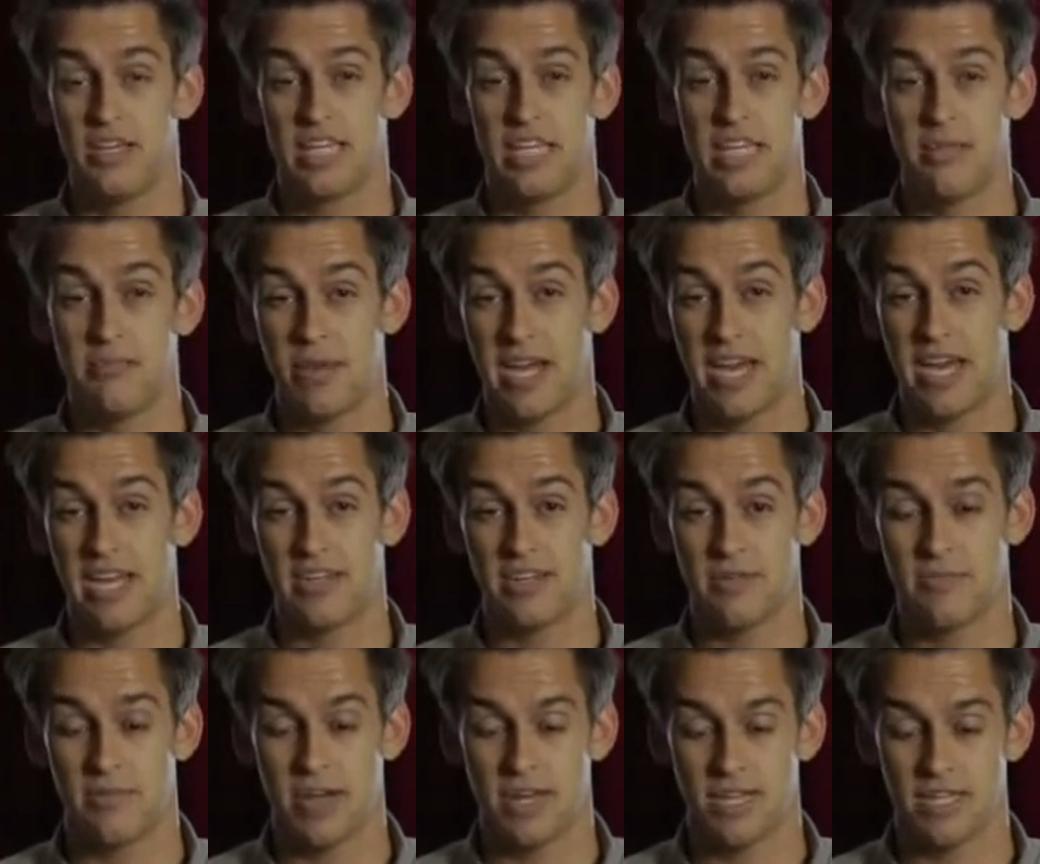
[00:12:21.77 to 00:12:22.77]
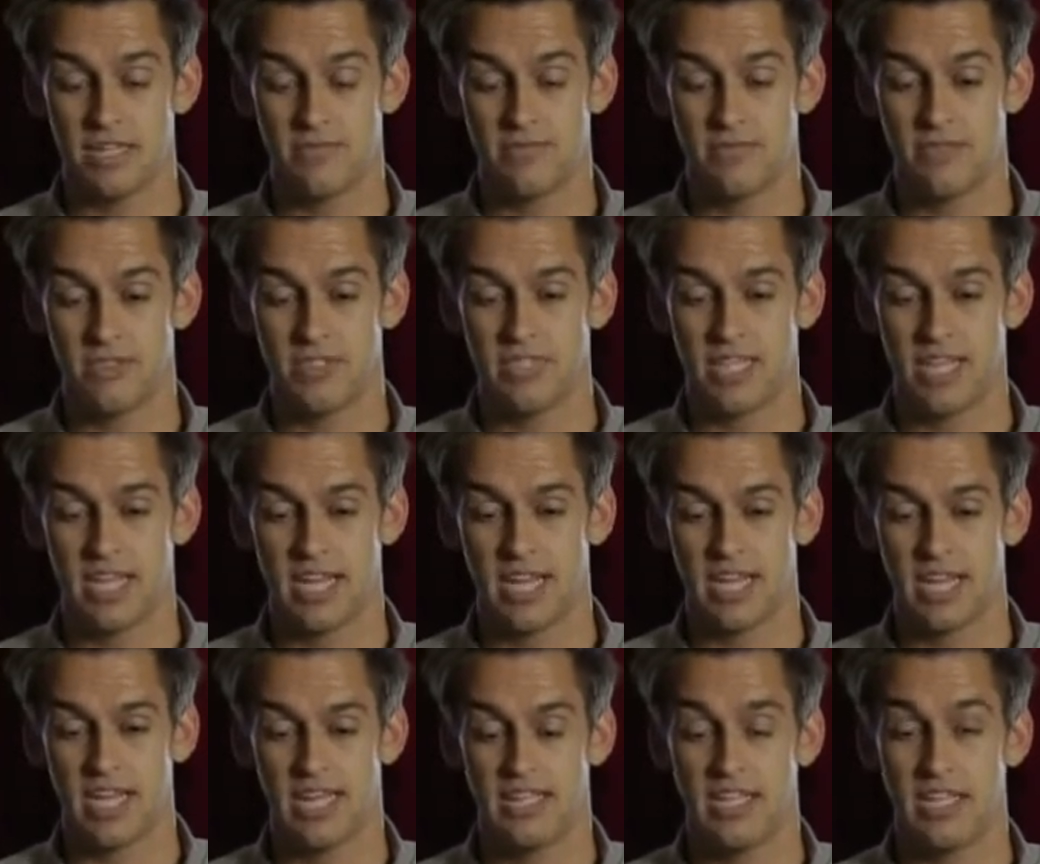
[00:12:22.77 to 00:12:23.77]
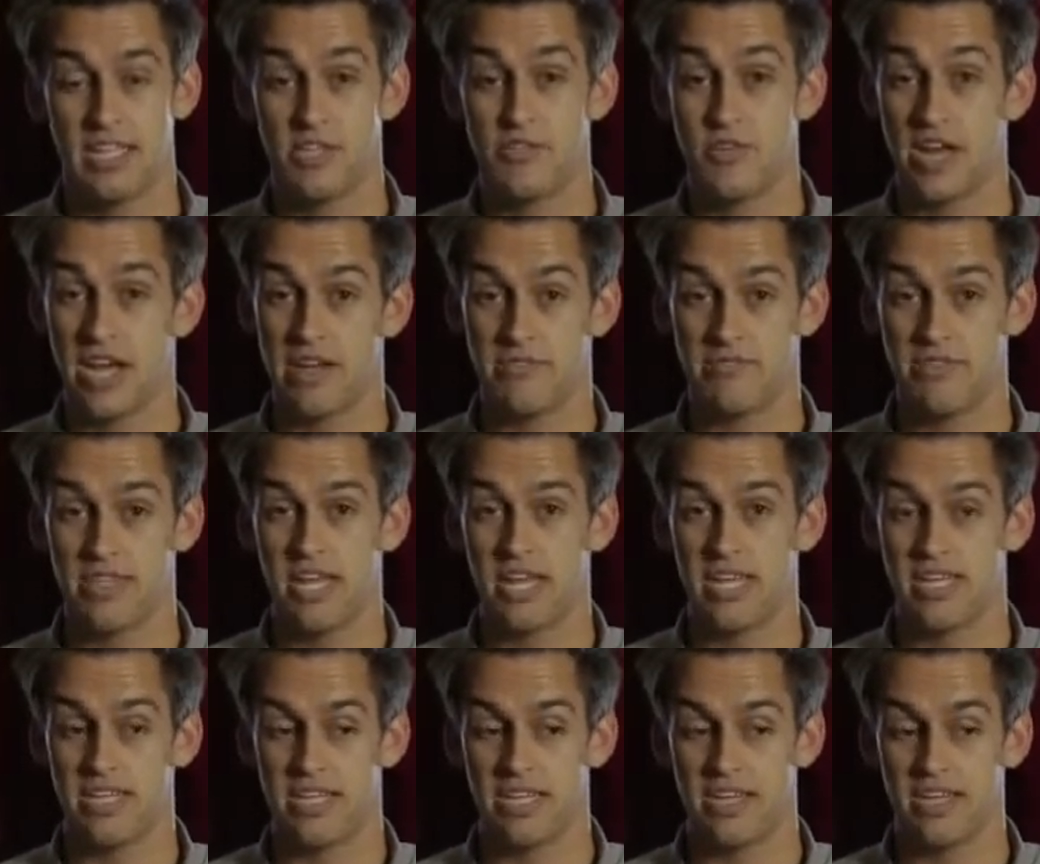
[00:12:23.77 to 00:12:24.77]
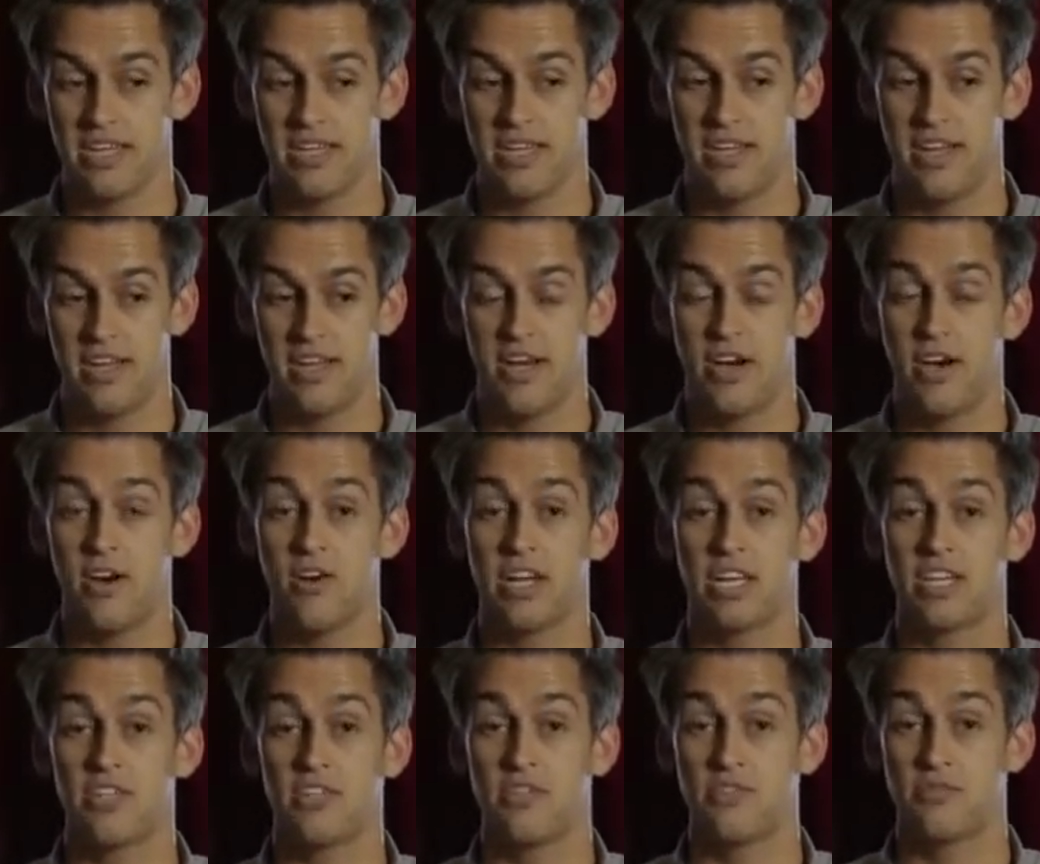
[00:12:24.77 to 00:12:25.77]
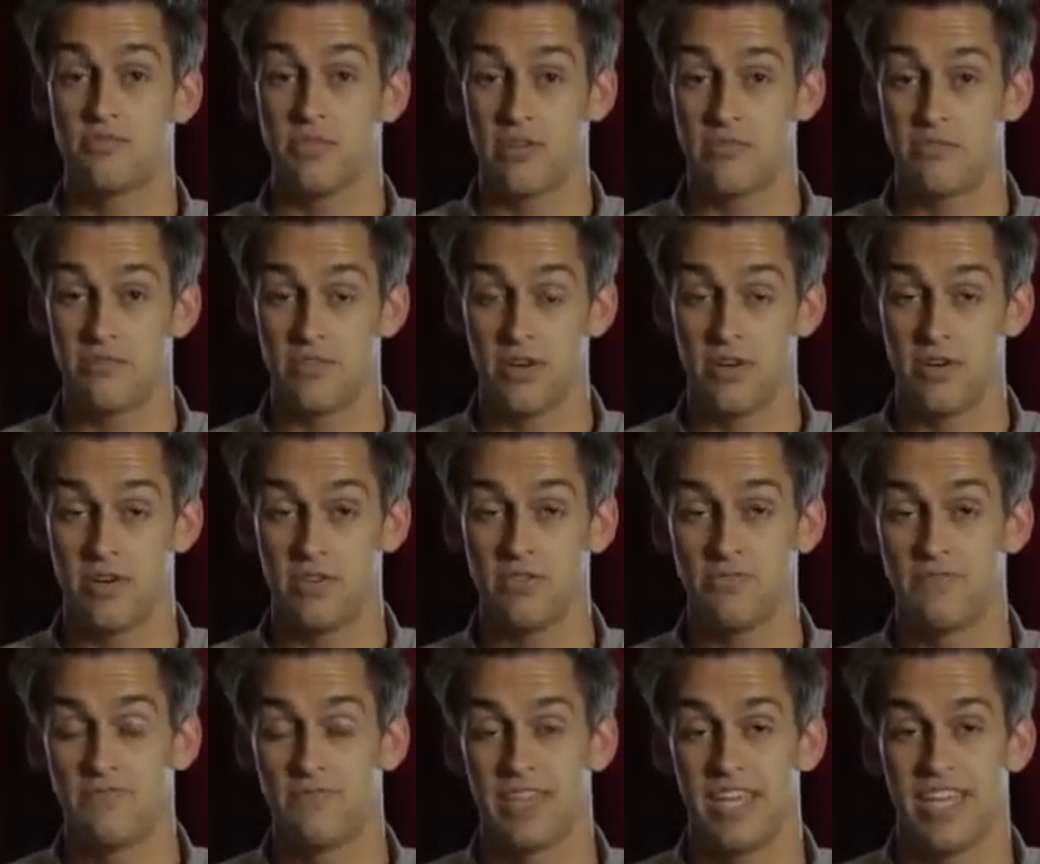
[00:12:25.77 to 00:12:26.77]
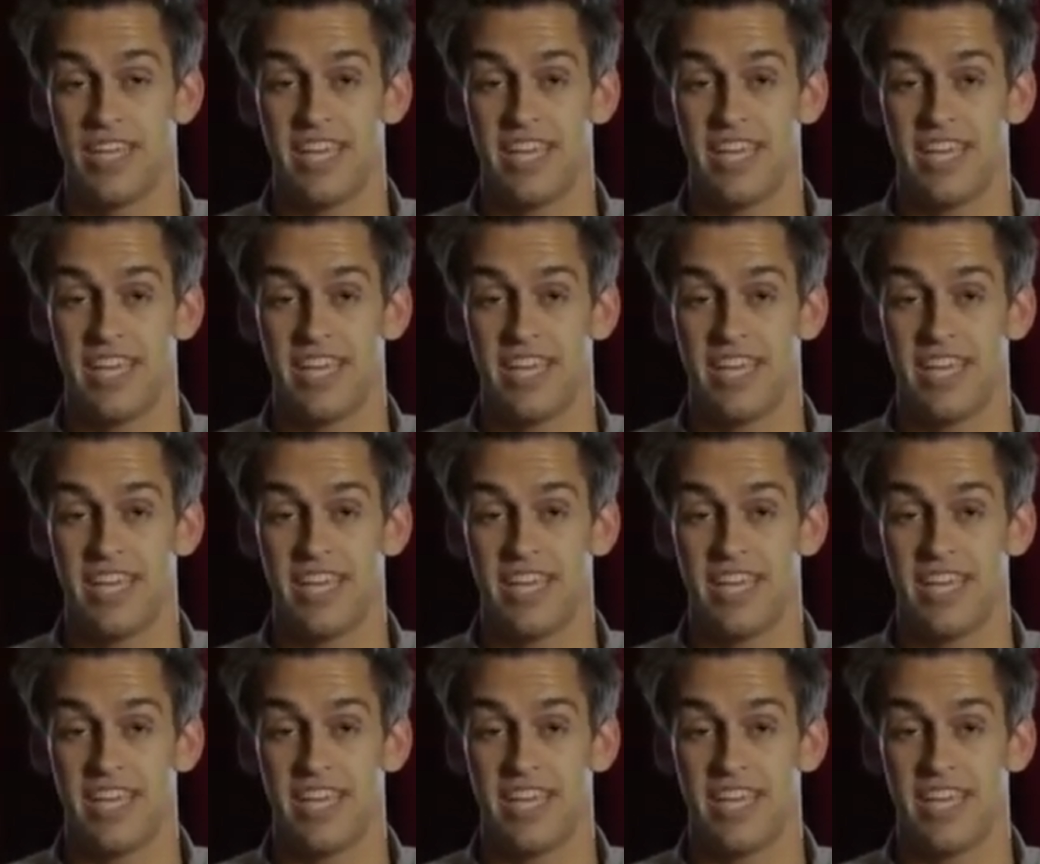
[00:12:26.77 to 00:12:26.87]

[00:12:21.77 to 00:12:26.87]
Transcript: keep patting your pockets for a second, and then you have the idea, oh, I could use my phone,